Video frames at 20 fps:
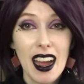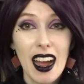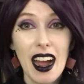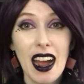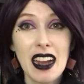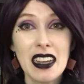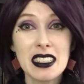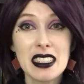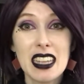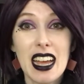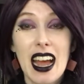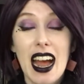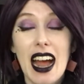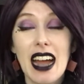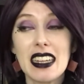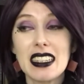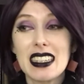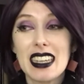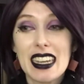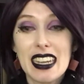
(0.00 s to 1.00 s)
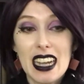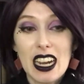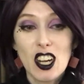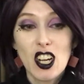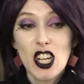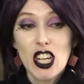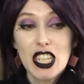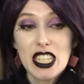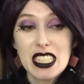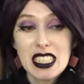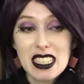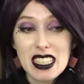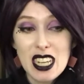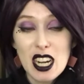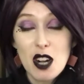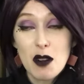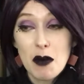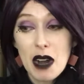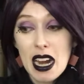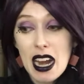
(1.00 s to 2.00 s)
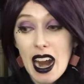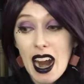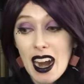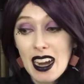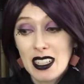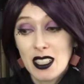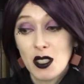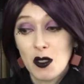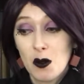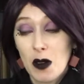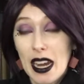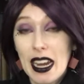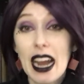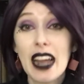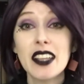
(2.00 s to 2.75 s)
I like couldn't tear my eyes away.